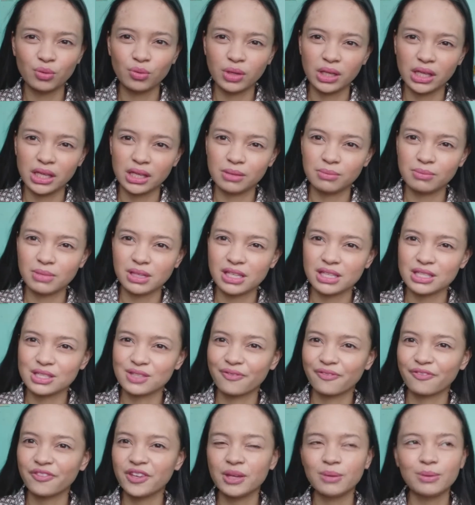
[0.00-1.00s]
queen because
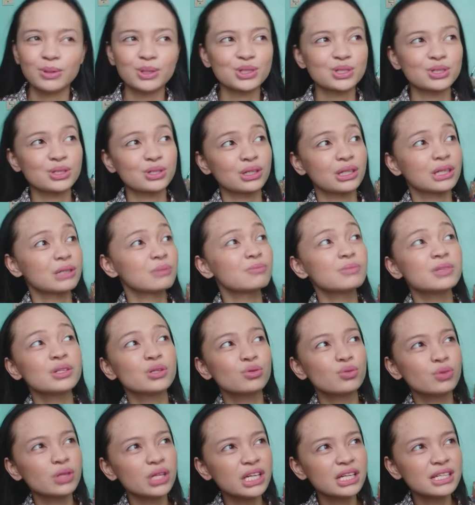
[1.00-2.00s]
females shouldn't be
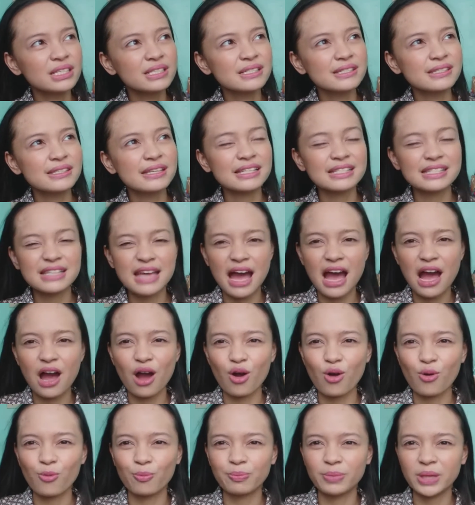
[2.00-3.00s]
queens that's
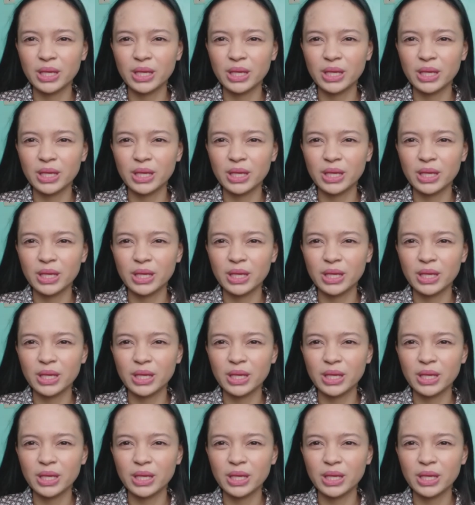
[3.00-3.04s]
how